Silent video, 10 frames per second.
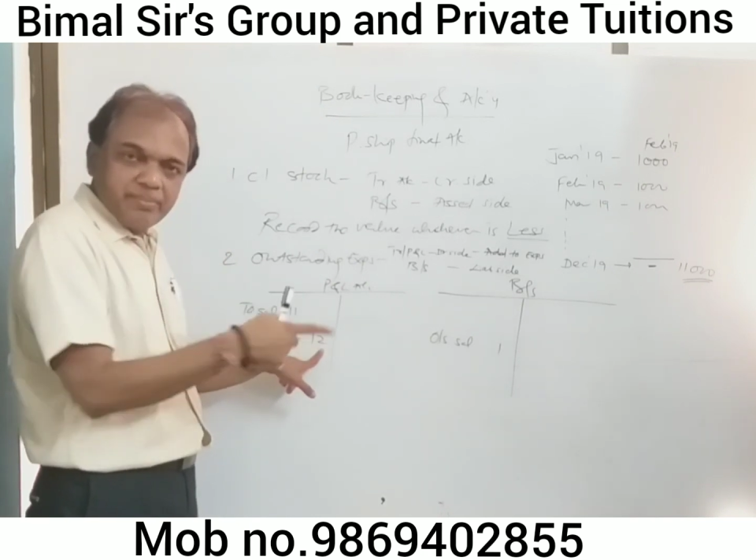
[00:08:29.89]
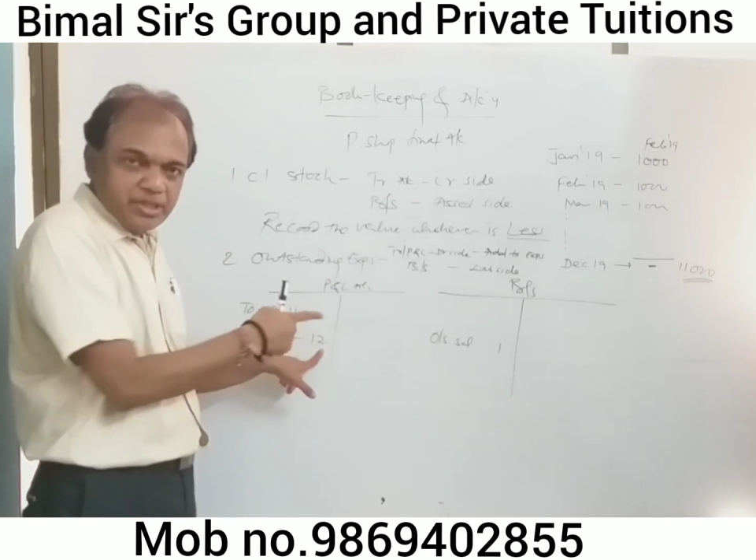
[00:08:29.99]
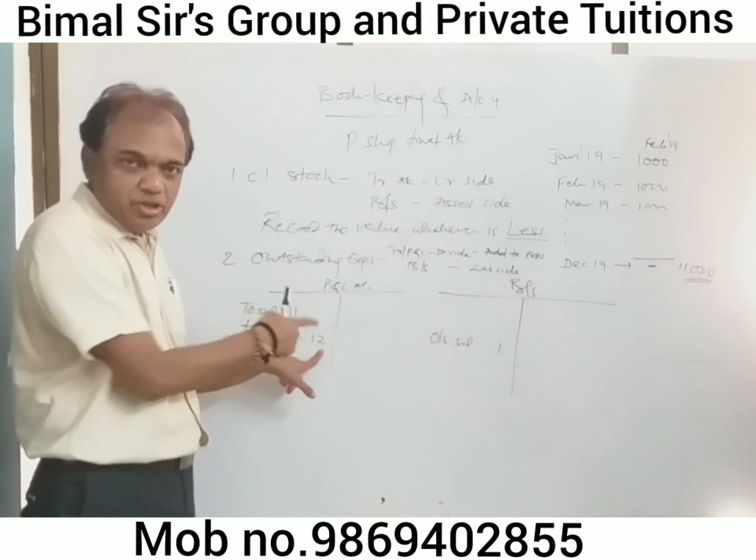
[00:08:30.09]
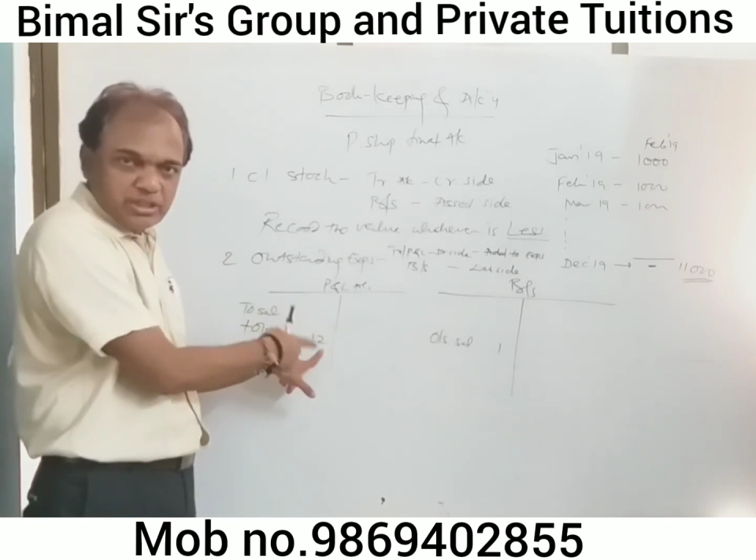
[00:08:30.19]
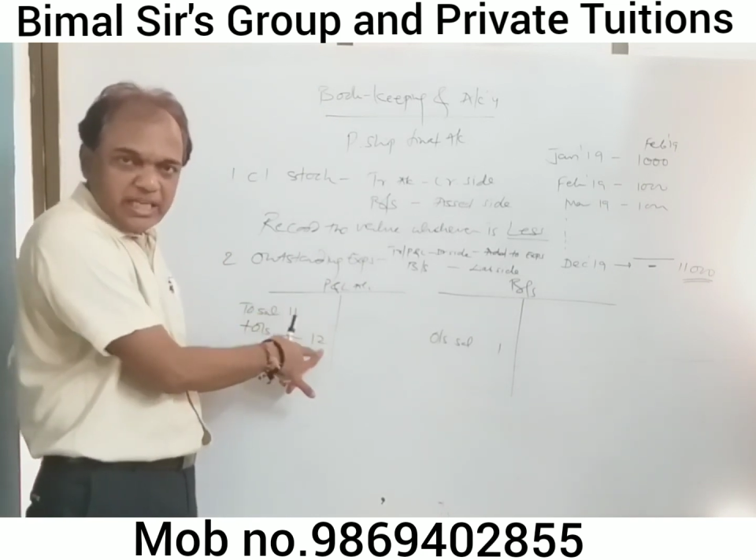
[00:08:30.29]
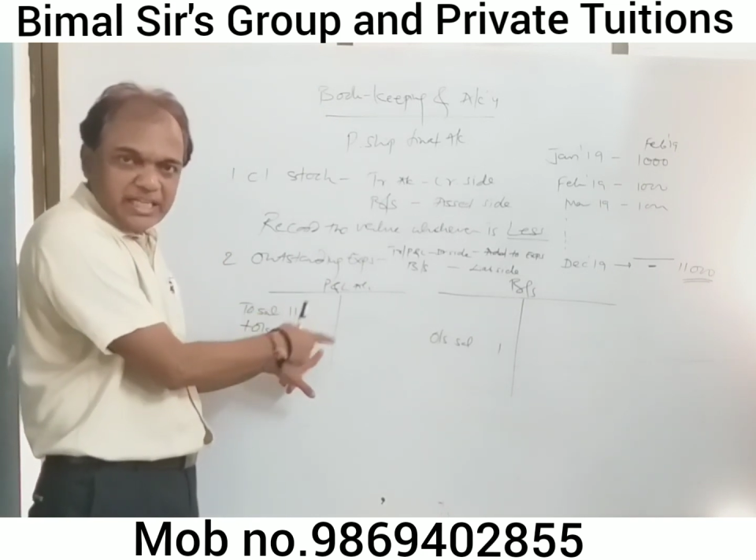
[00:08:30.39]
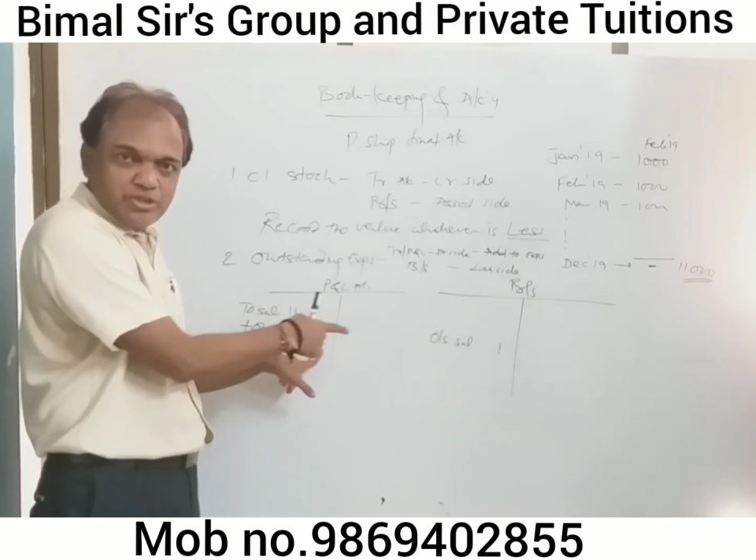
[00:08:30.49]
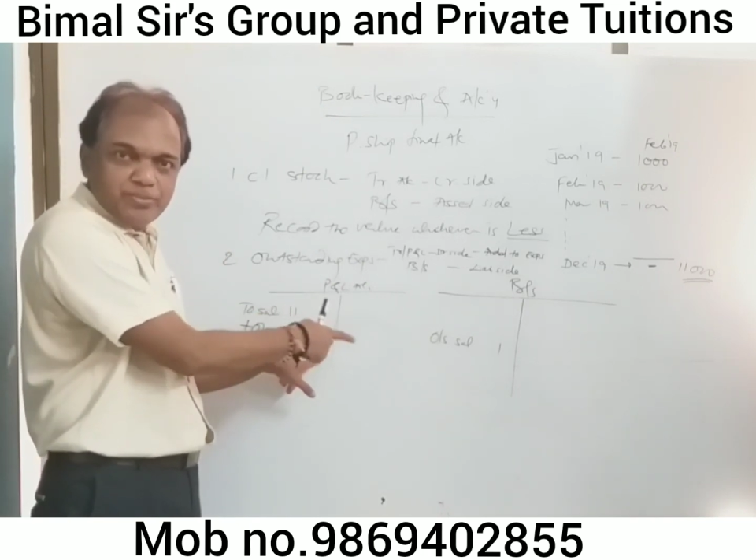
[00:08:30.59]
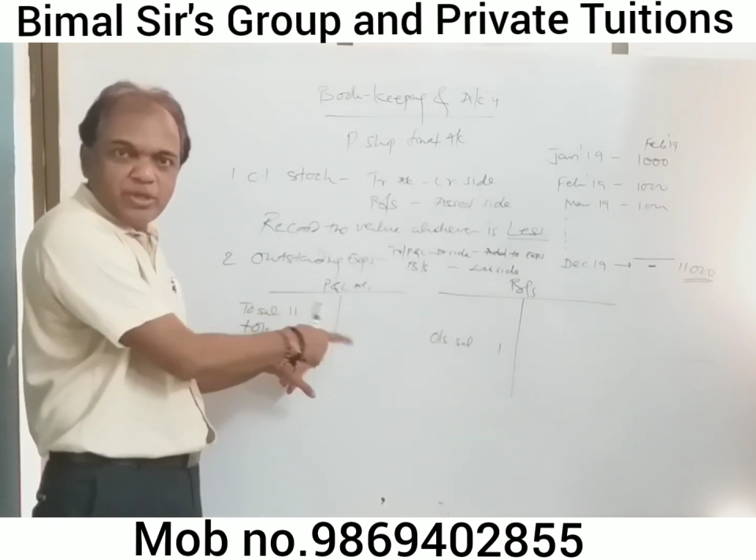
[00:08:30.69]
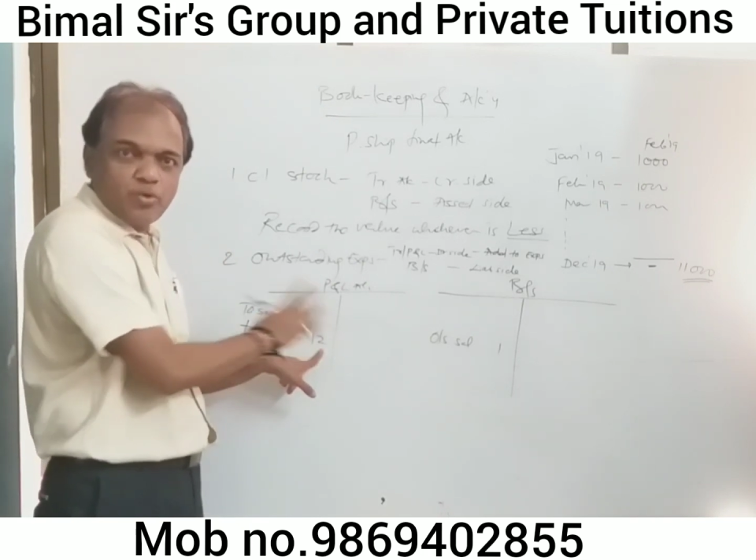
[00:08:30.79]
your salary
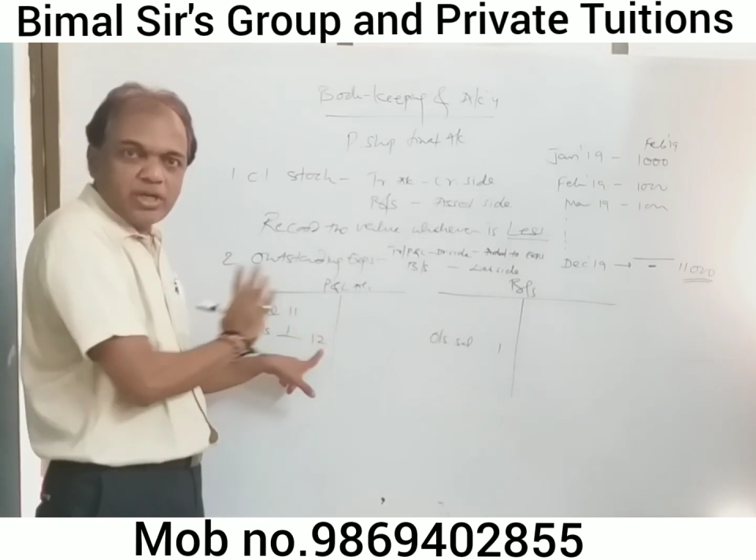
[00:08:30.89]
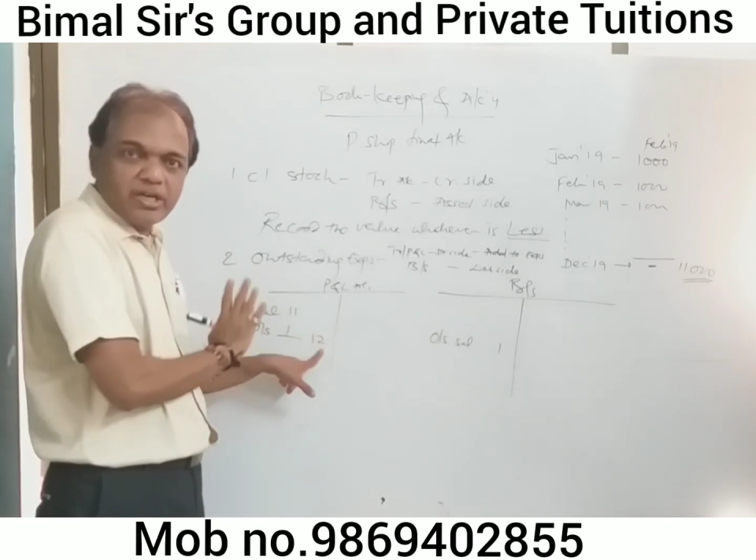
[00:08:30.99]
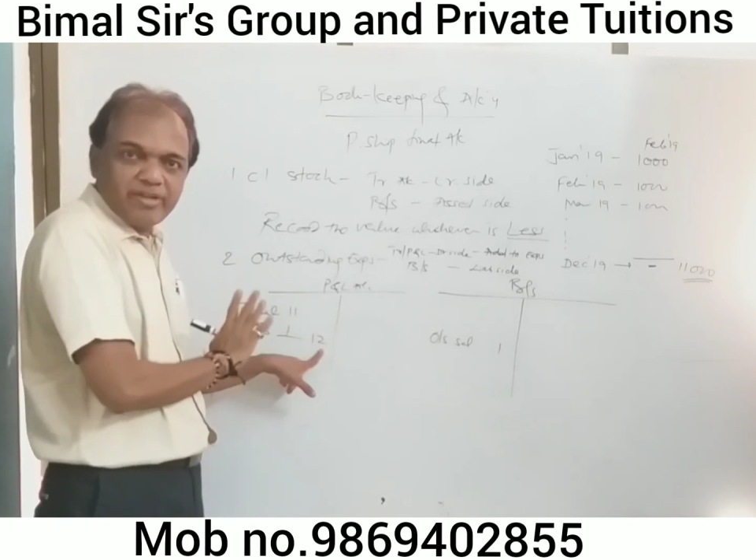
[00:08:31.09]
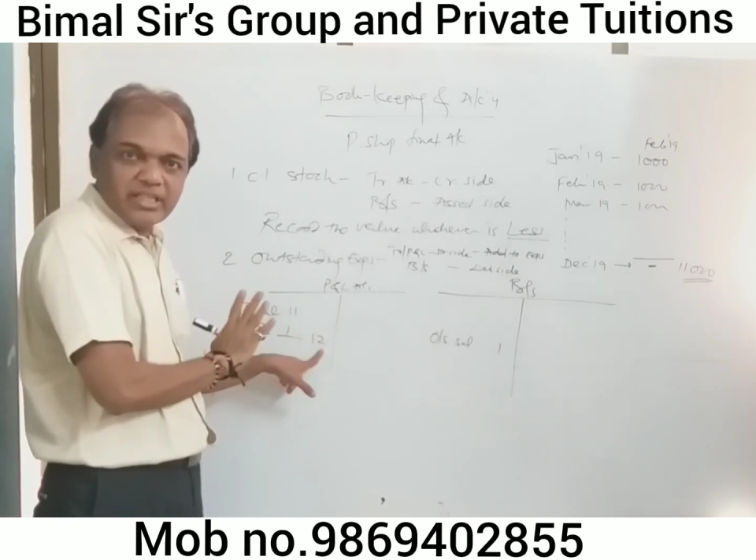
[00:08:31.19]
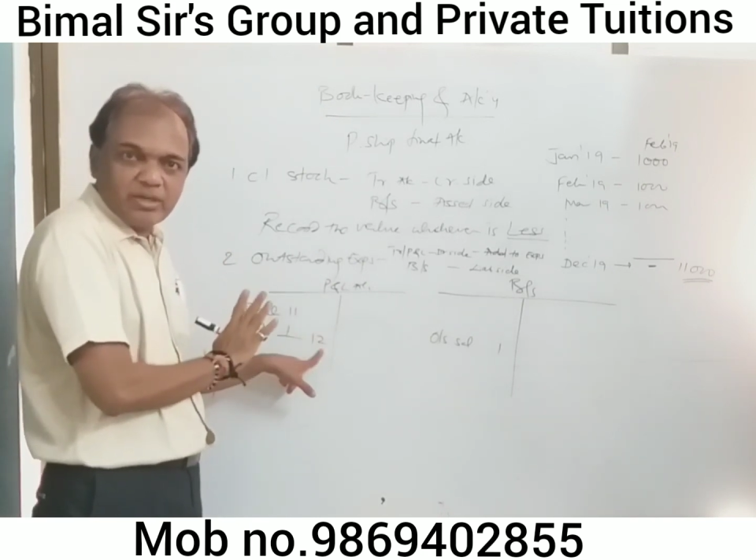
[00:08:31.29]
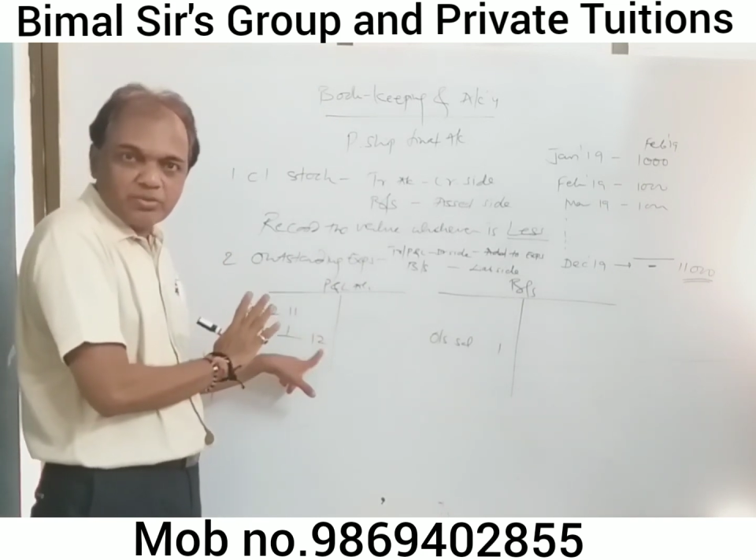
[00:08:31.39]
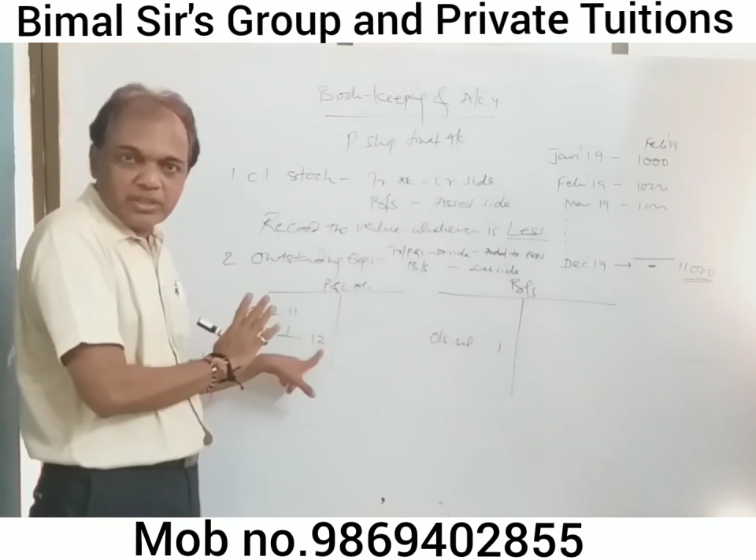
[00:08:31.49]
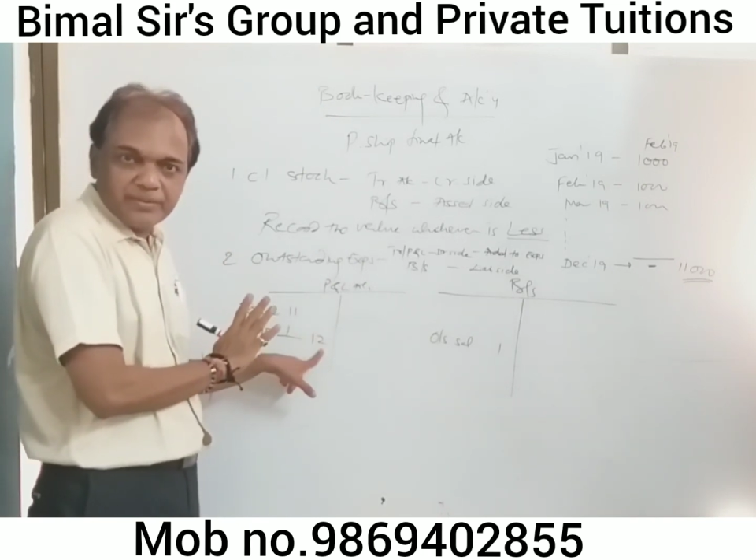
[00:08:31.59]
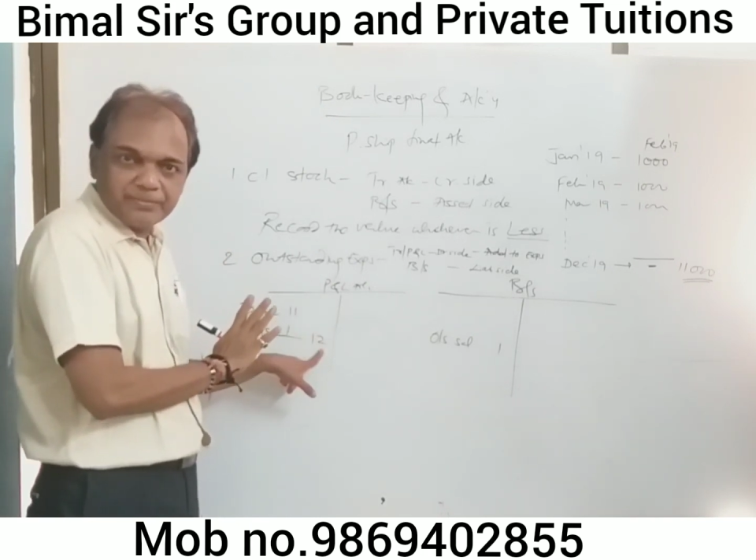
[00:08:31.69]
should be total 12,000.